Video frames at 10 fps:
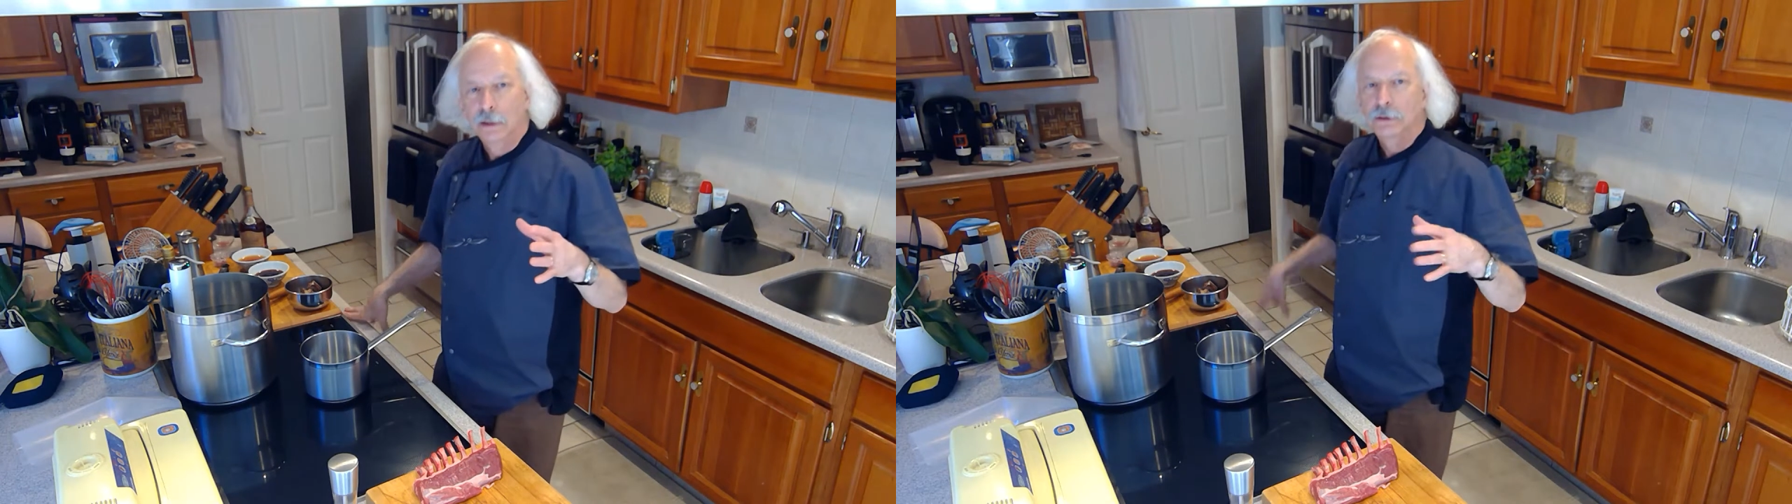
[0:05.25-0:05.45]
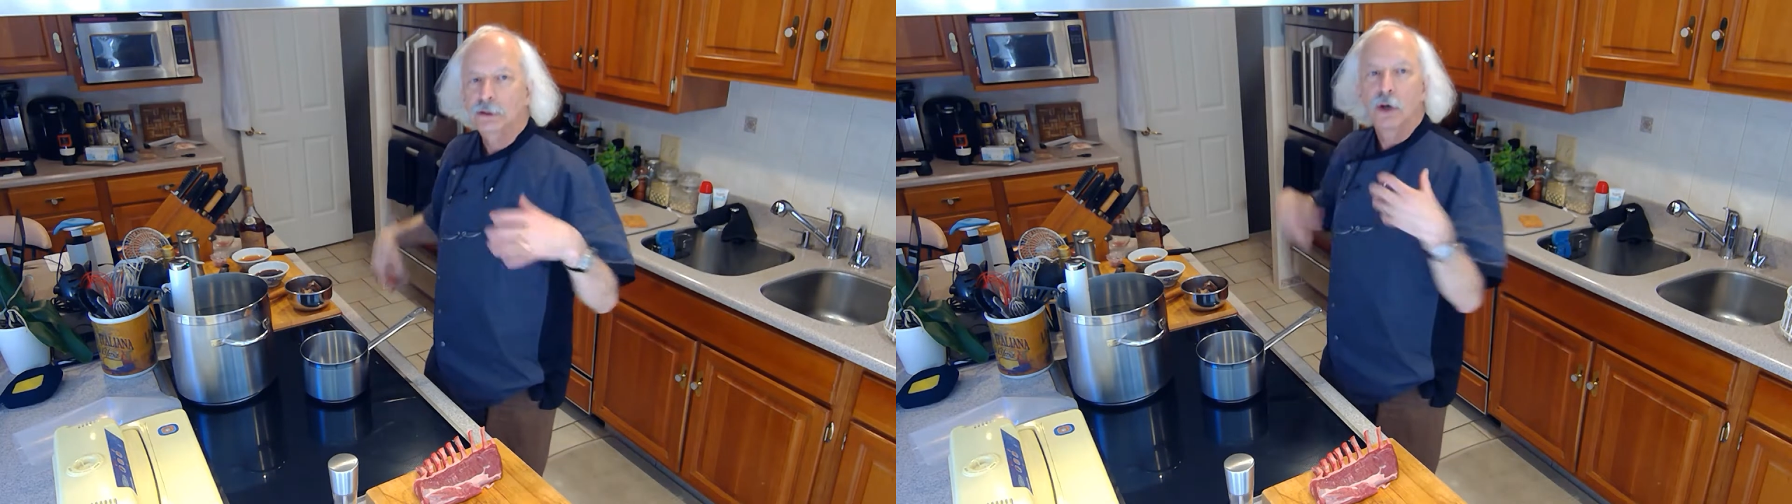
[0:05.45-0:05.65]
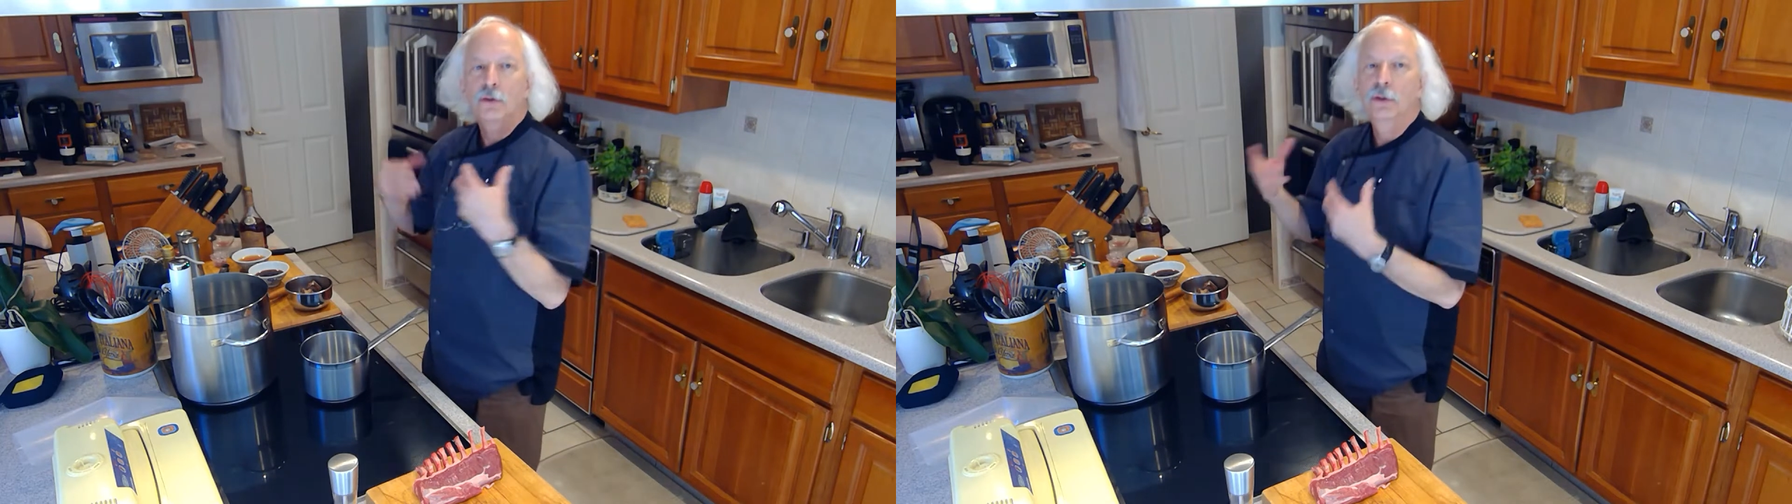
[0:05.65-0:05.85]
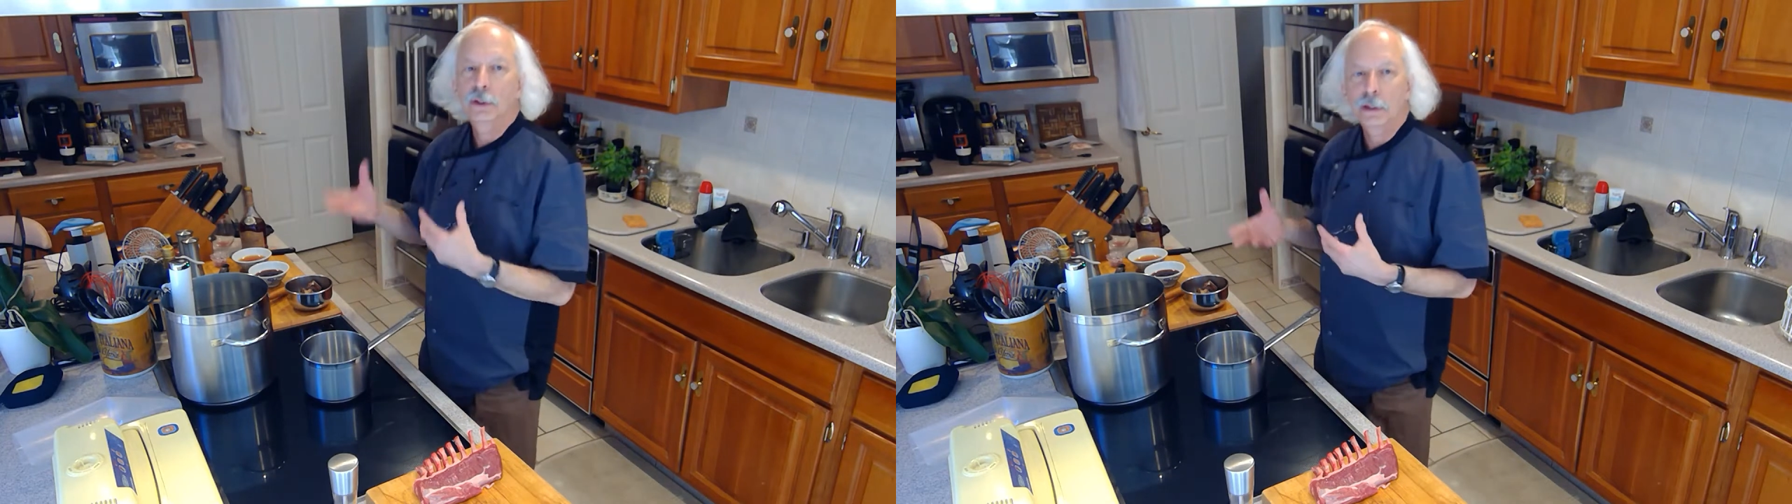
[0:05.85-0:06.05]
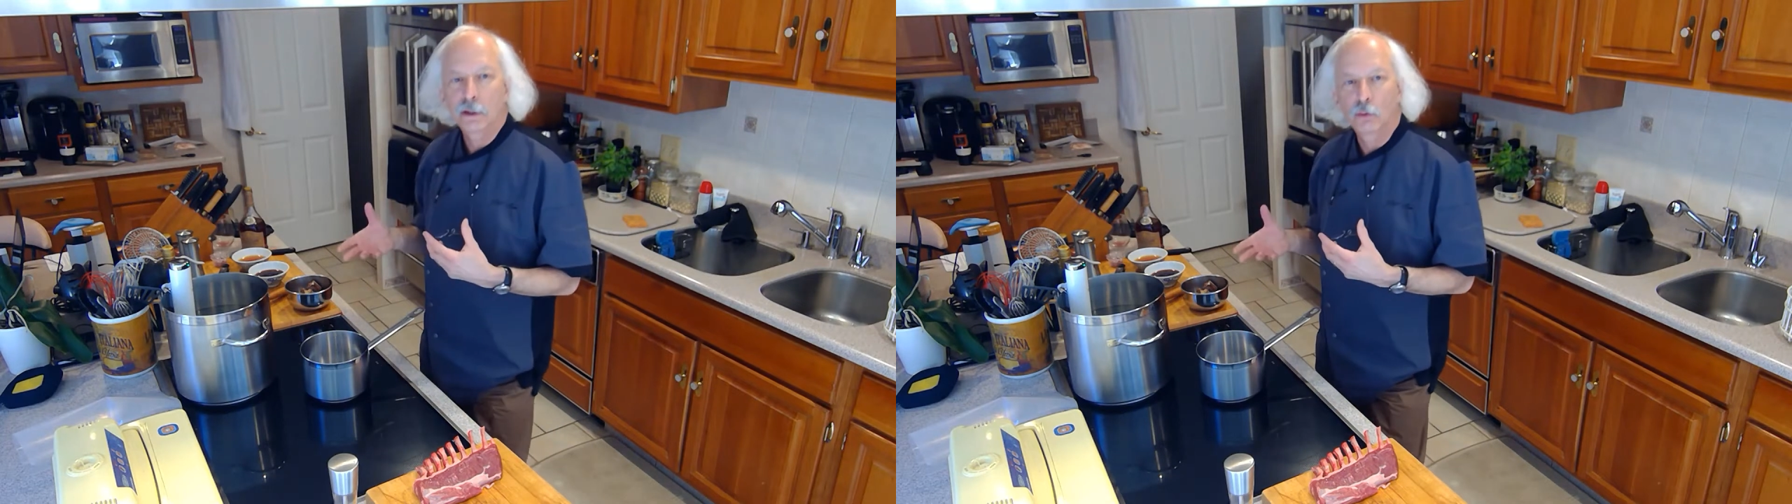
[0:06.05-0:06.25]
slow
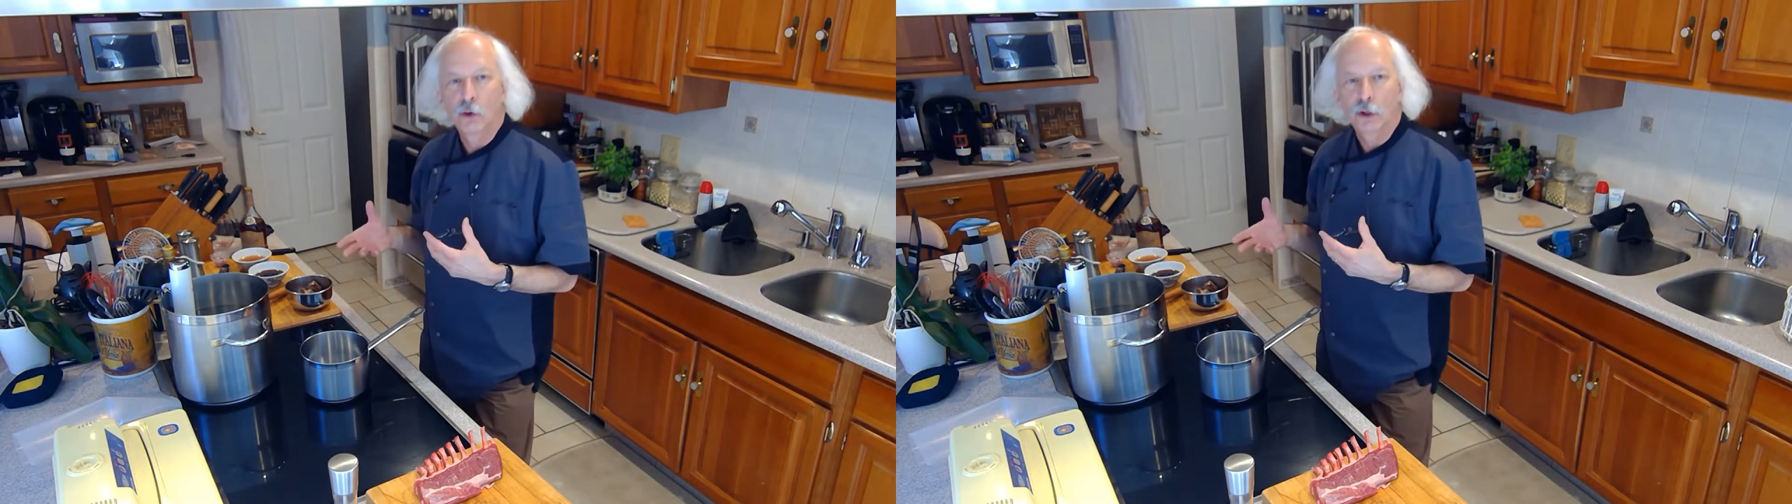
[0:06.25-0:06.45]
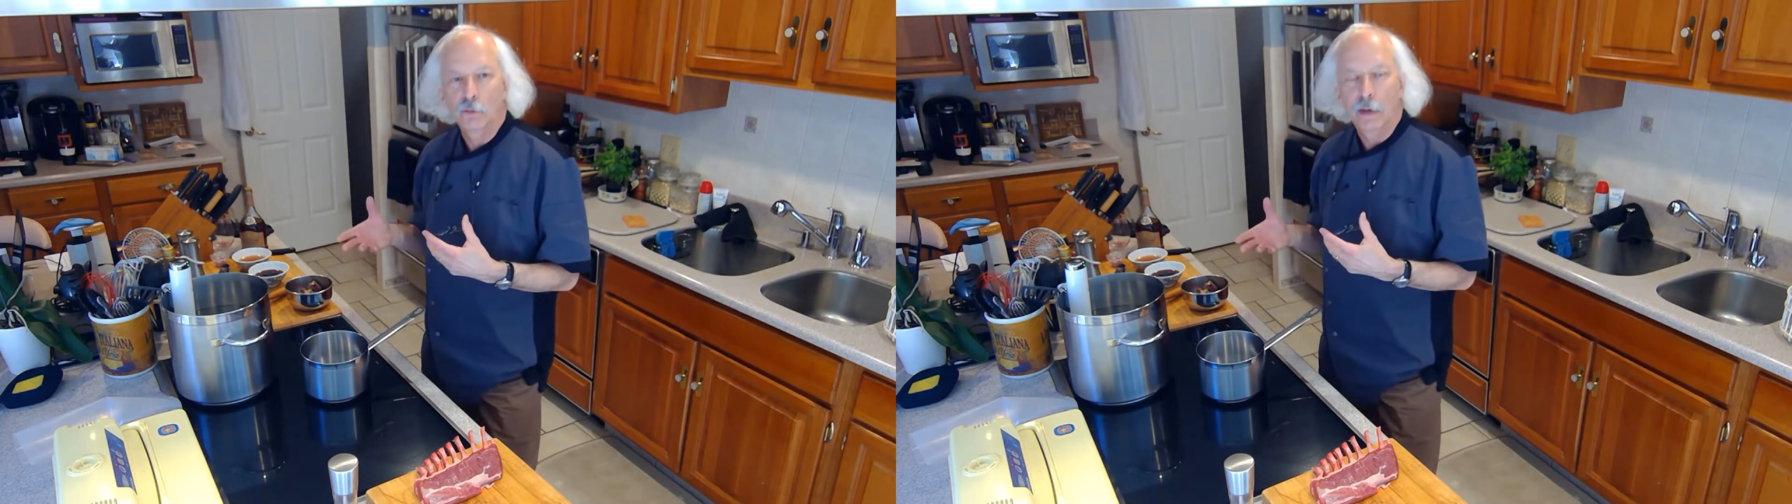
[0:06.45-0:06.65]
cooking in a water